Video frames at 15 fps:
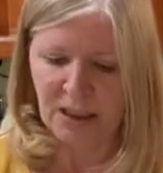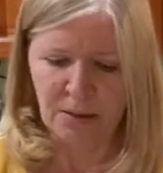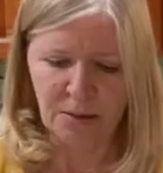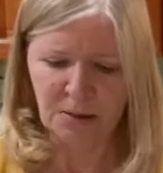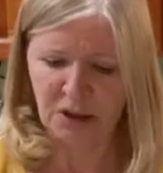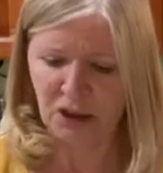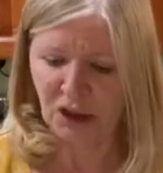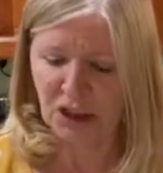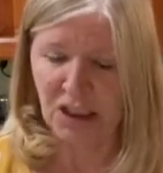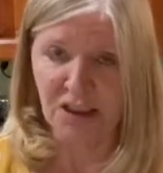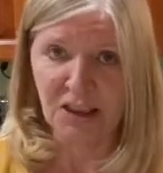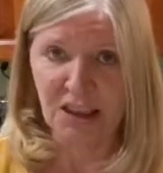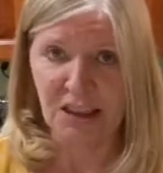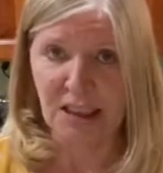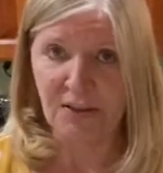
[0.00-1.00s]
It was
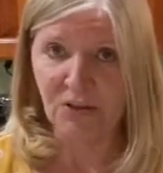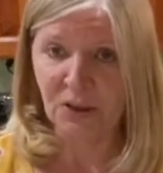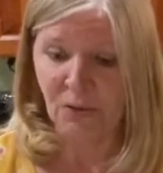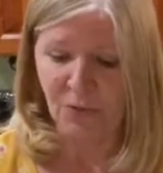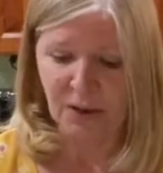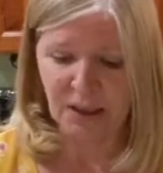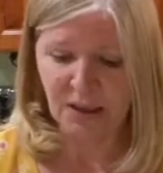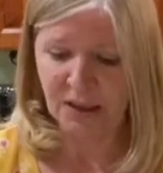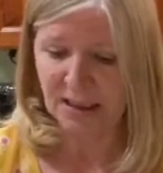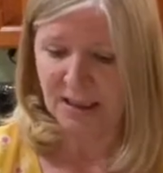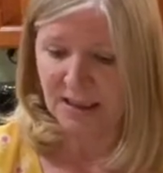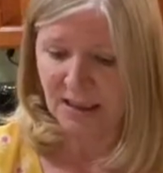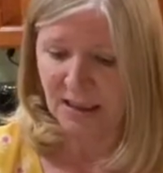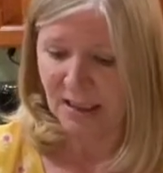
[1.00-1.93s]
just enough to fill these